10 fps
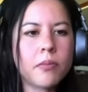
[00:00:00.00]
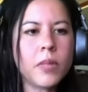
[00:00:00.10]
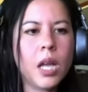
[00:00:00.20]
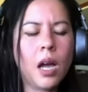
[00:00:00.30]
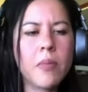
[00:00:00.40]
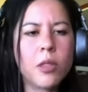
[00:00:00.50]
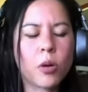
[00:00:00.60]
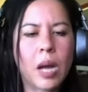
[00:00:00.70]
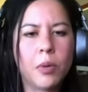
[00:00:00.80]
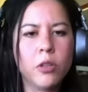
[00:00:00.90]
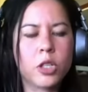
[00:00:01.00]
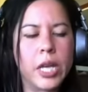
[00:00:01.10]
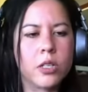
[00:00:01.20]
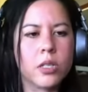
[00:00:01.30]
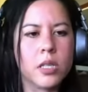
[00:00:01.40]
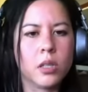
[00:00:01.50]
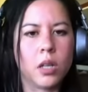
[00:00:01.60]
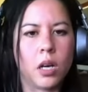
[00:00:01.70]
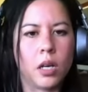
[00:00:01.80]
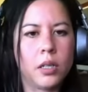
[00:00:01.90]
And there are a couple new changes in the
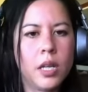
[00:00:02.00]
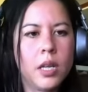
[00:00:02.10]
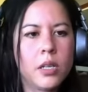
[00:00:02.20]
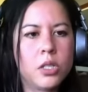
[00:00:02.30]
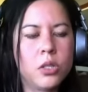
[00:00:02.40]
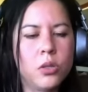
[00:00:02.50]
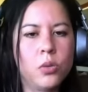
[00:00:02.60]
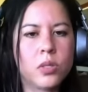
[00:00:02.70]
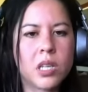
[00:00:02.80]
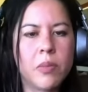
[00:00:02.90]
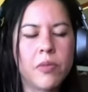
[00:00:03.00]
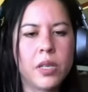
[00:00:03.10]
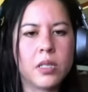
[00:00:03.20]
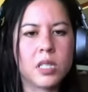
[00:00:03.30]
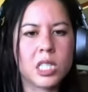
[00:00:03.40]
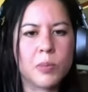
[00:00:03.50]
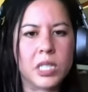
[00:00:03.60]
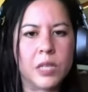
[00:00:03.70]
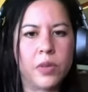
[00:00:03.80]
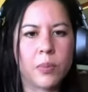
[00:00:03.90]
law to some of these
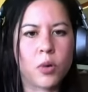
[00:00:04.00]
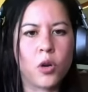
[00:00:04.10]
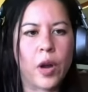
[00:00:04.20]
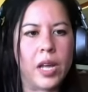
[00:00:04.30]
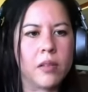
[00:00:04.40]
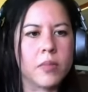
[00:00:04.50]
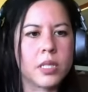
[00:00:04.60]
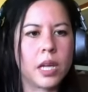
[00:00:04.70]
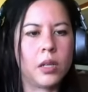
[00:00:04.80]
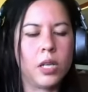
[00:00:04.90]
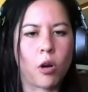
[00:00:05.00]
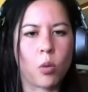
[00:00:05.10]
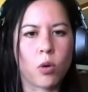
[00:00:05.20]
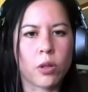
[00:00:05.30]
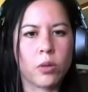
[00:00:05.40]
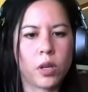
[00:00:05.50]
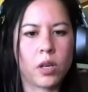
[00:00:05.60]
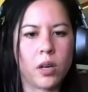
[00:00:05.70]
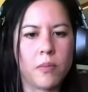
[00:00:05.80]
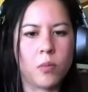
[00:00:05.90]
specific programs that are worth
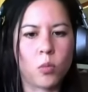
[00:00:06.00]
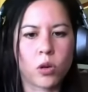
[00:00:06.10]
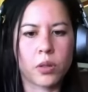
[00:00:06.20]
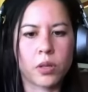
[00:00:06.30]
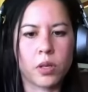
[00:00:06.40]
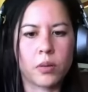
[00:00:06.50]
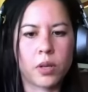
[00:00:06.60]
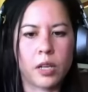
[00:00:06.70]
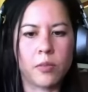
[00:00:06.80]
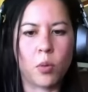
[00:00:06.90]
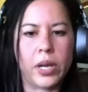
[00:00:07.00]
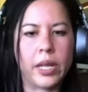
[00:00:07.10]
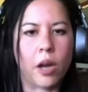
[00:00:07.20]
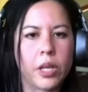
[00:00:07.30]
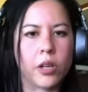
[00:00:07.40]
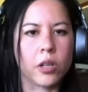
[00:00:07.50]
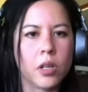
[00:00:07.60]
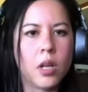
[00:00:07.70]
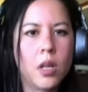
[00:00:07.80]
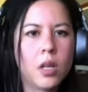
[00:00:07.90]
kind of pointing out here.
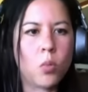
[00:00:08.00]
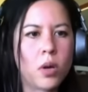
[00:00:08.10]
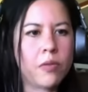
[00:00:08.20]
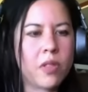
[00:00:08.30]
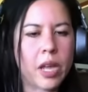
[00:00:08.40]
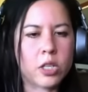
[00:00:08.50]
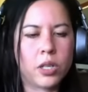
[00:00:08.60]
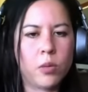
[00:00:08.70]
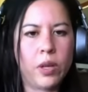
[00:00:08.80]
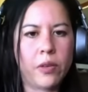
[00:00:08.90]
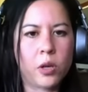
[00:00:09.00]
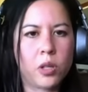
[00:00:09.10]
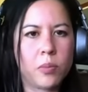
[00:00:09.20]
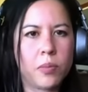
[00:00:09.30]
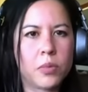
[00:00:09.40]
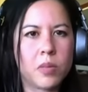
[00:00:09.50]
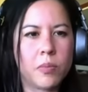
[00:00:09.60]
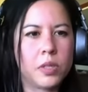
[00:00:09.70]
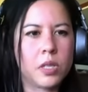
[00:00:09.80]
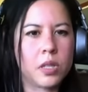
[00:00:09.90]
One of them, actually, can we go to
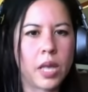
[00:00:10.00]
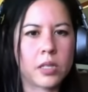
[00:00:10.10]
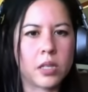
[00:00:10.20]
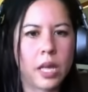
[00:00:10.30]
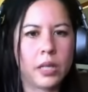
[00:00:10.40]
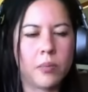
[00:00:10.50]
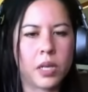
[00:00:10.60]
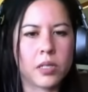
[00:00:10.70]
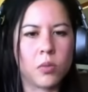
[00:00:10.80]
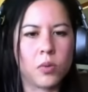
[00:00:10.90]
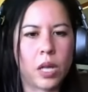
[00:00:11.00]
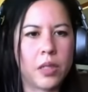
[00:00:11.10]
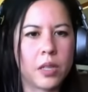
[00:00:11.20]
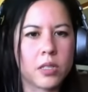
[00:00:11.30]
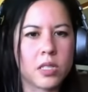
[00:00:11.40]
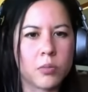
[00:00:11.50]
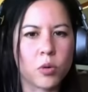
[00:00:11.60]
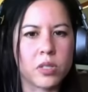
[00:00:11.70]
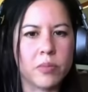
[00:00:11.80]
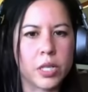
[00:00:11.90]
the last slide, because I think this is
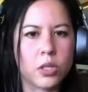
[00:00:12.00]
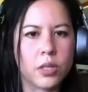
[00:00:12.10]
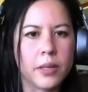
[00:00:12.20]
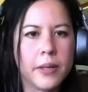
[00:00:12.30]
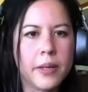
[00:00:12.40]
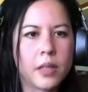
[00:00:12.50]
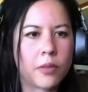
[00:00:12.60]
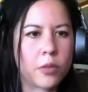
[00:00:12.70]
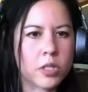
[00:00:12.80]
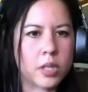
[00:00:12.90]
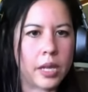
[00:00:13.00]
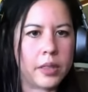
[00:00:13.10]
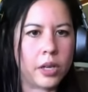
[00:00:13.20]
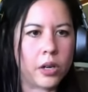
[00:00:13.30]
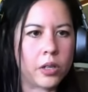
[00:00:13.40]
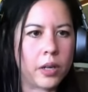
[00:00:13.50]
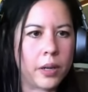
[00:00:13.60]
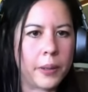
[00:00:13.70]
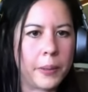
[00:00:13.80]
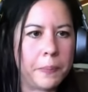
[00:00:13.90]
important to mention. That first slide there
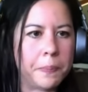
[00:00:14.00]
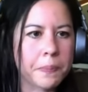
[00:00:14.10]
on.